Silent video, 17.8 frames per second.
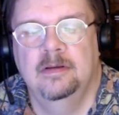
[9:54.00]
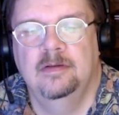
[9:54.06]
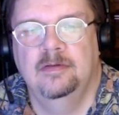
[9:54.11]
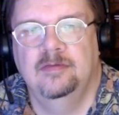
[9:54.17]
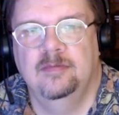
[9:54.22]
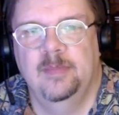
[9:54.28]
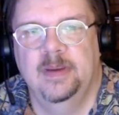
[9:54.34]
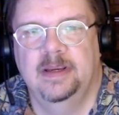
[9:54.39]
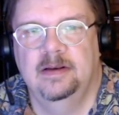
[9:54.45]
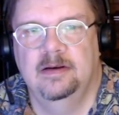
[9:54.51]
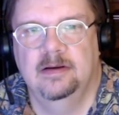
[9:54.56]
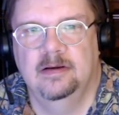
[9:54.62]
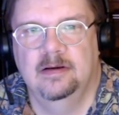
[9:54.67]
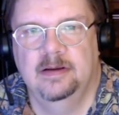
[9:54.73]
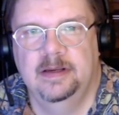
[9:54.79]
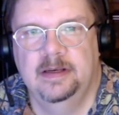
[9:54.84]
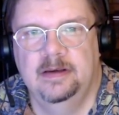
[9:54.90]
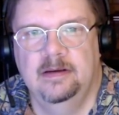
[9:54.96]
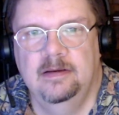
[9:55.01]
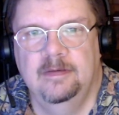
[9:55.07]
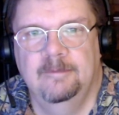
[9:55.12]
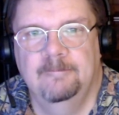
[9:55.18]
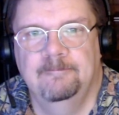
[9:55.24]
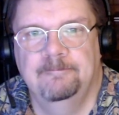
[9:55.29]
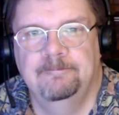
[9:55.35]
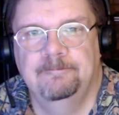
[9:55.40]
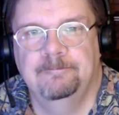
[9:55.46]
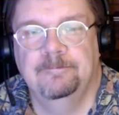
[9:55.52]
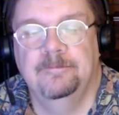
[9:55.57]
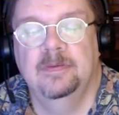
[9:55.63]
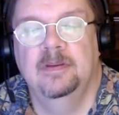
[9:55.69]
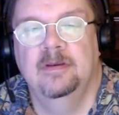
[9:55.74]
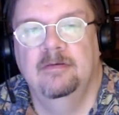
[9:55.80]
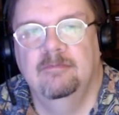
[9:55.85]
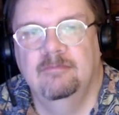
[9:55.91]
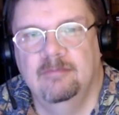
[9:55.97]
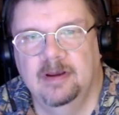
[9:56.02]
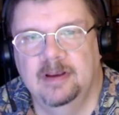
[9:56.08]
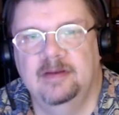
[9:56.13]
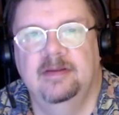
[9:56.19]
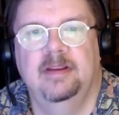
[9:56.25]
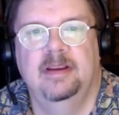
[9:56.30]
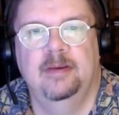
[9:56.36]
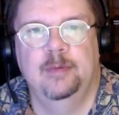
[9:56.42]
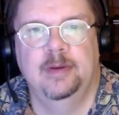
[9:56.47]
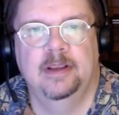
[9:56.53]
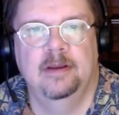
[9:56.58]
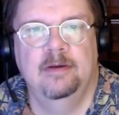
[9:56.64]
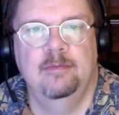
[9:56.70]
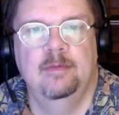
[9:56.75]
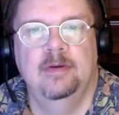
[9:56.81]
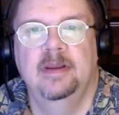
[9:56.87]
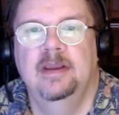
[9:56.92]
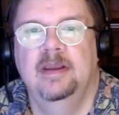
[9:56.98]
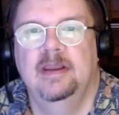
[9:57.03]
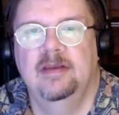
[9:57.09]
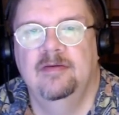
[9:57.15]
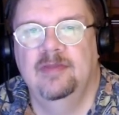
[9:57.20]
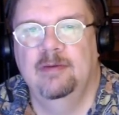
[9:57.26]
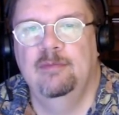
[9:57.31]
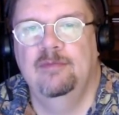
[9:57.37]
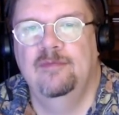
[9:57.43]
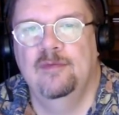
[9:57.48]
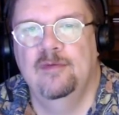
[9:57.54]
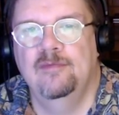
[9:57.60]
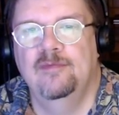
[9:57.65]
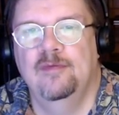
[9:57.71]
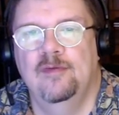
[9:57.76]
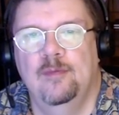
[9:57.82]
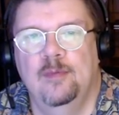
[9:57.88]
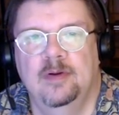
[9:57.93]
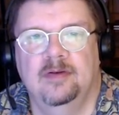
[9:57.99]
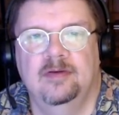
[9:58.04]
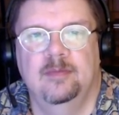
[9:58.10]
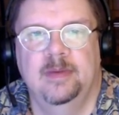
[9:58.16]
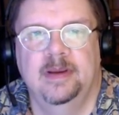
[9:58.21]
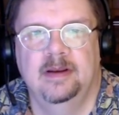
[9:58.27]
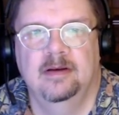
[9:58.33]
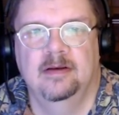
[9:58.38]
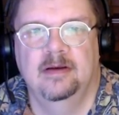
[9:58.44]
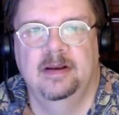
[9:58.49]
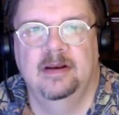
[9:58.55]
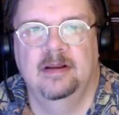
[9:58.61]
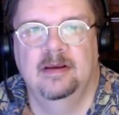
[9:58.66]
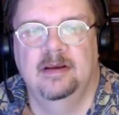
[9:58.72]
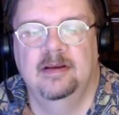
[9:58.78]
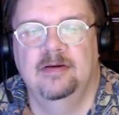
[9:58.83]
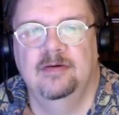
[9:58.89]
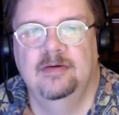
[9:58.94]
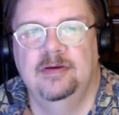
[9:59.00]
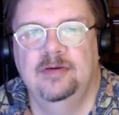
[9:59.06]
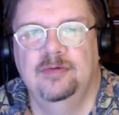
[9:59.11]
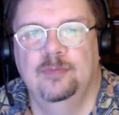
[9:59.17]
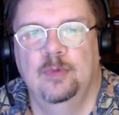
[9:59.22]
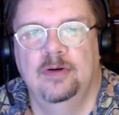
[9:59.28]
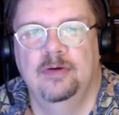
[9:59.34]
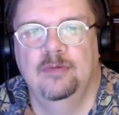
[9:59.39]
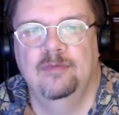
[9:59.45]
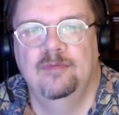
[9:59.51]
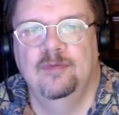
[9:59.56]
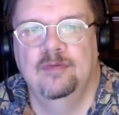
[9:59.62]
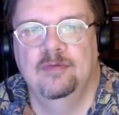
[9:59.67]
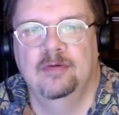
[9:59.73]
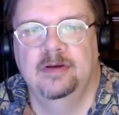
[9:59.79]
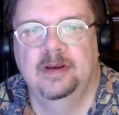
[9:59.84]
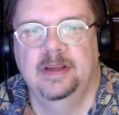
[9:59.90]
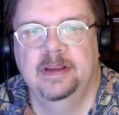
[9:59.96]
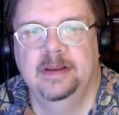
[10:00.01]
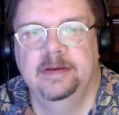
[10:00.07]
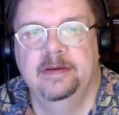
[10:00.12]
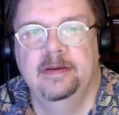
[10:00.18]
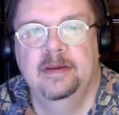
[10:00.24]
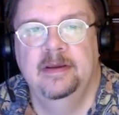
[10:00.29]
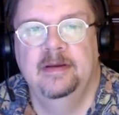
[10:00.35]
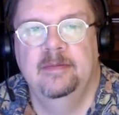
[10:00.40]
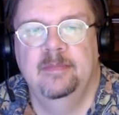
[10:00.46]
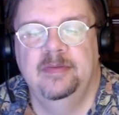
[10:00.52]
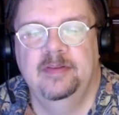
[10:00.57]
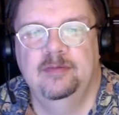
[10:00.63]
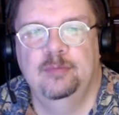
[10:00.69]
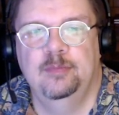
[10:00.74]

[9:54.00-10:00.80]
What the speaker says: to make 9, right, here we go. If that were 4, 4, 1 to make 9, I could not use 1 or 4 on here. But this